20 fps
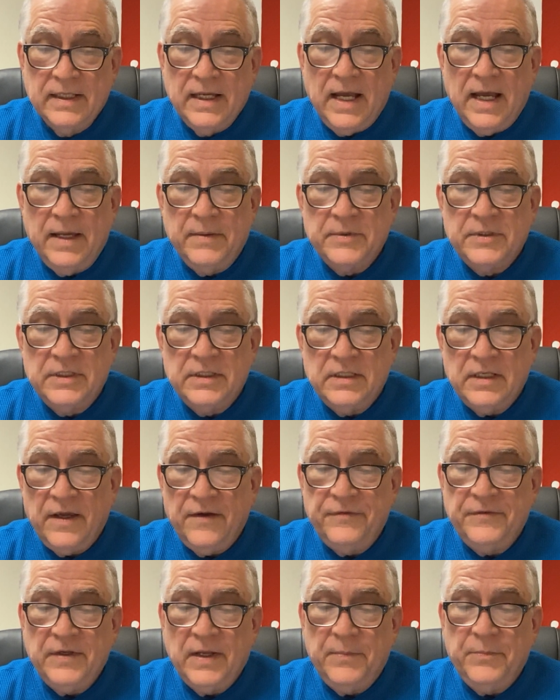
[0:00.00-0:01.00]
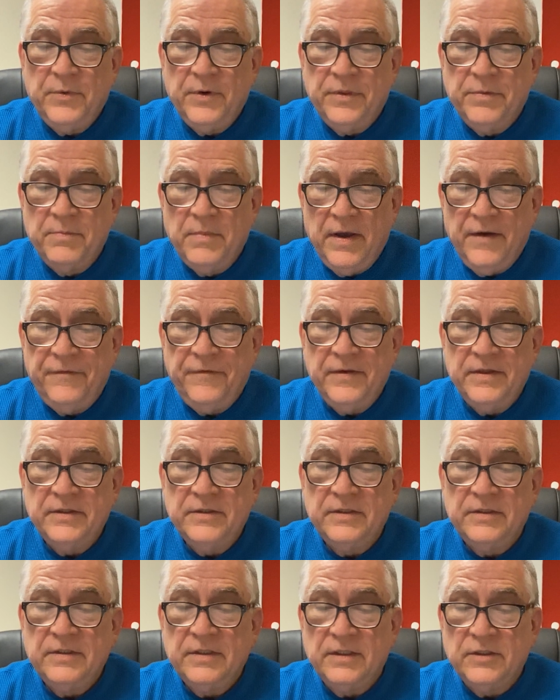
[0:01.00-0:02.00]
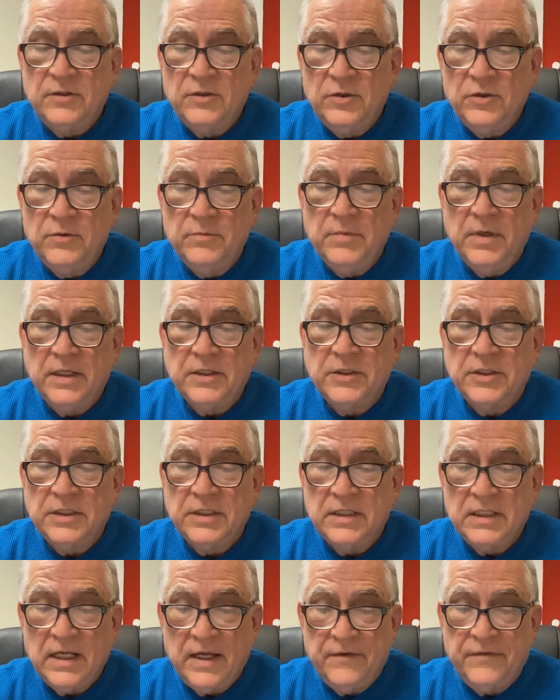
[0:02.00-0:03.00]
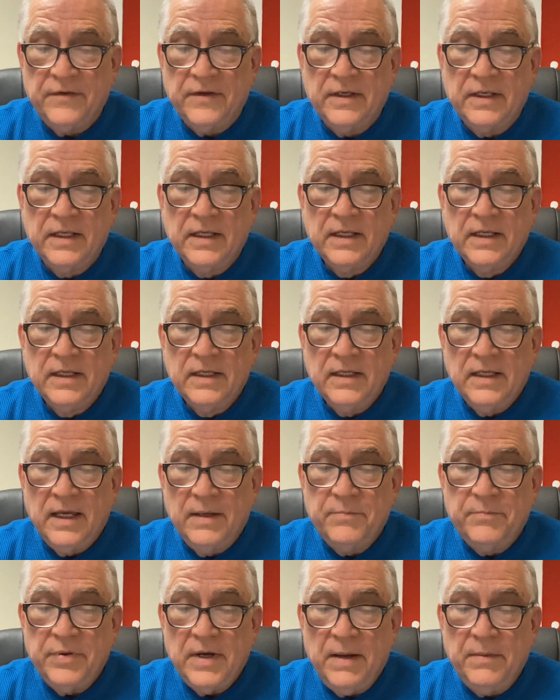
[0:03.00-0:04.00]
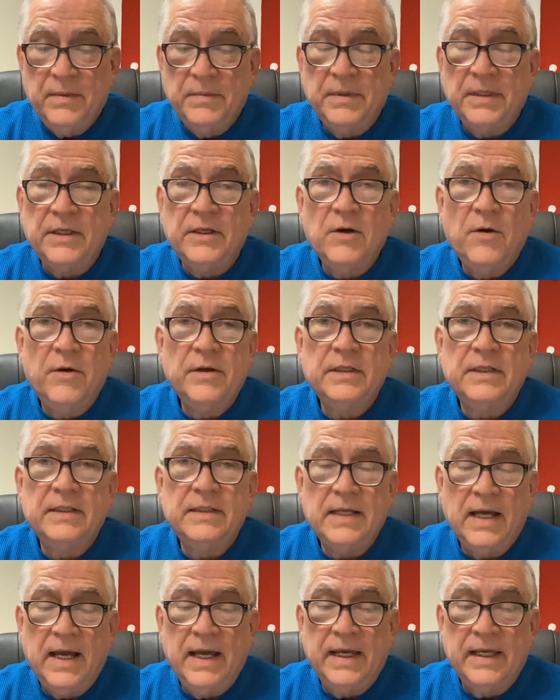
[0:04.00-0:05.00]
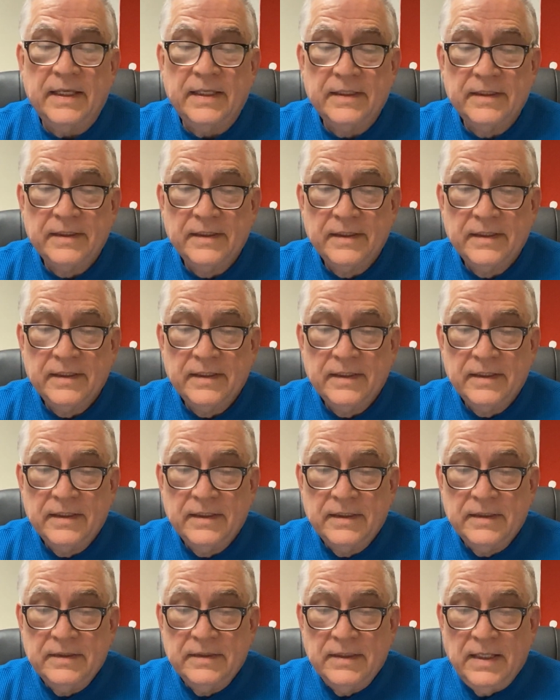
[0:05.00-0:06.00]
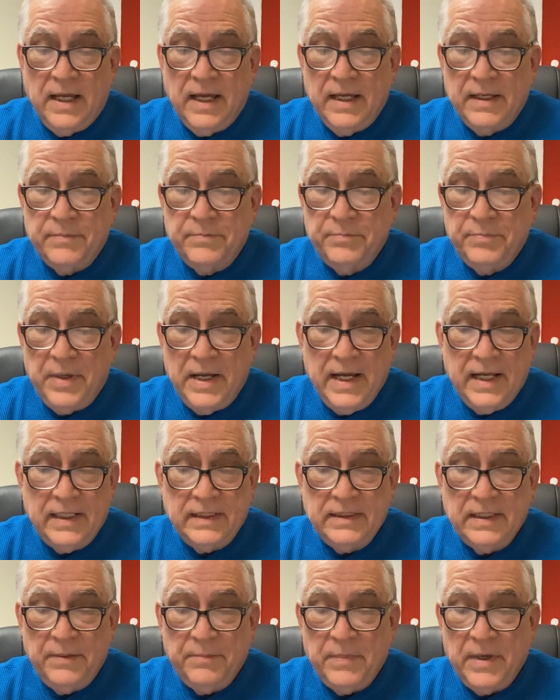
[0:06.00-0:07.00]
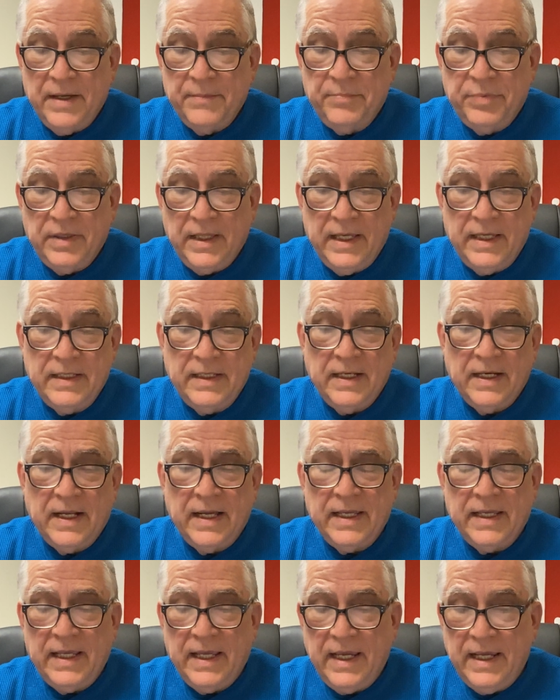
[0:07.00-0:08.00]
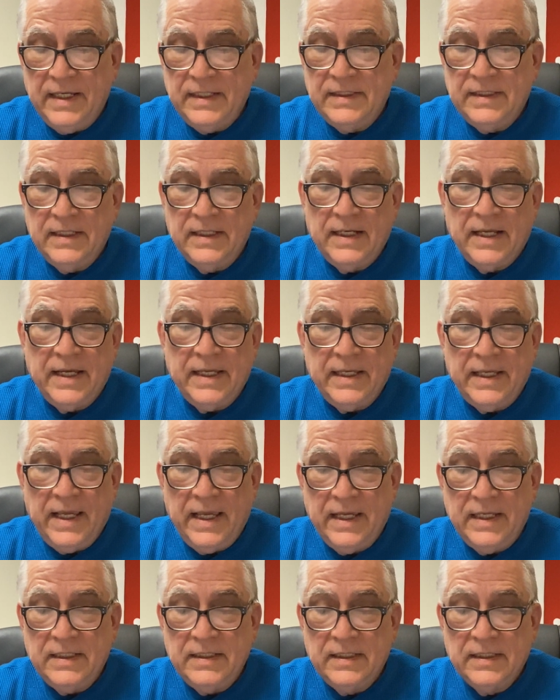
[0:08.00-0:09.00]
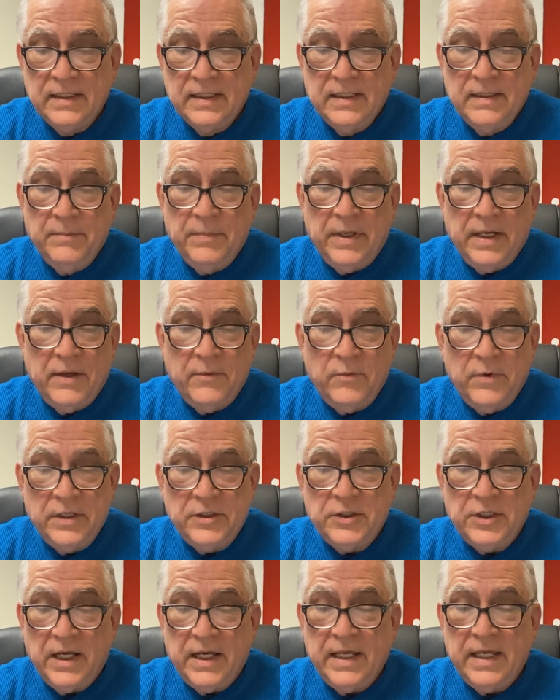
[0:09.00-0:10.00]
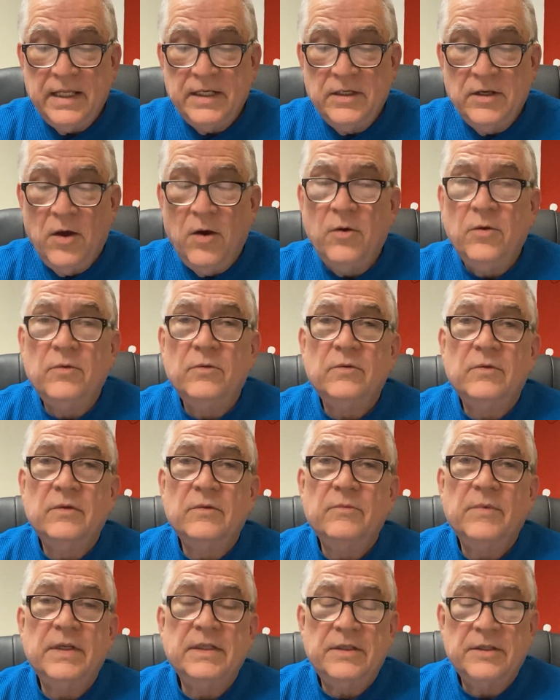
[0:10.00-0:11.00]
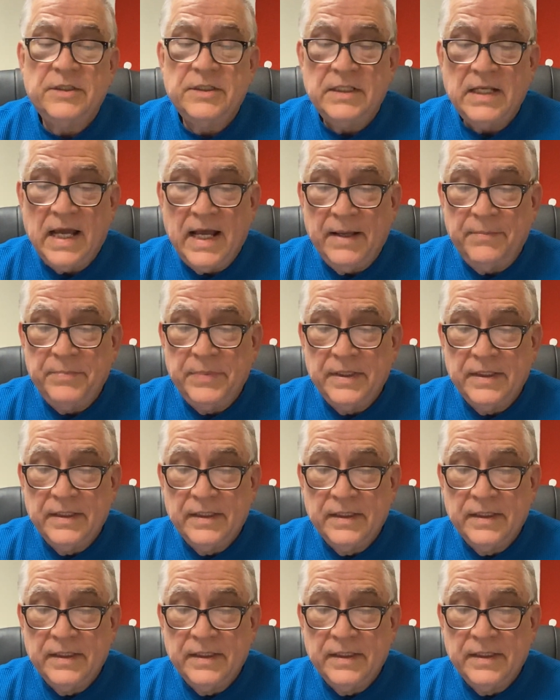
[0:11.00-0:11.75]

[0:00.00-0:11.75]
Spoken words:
I'm stuffed up with muffins and too much stuffing, I'm probably going to die. I piled up my plate and I ate, but I wish I had known when to stop.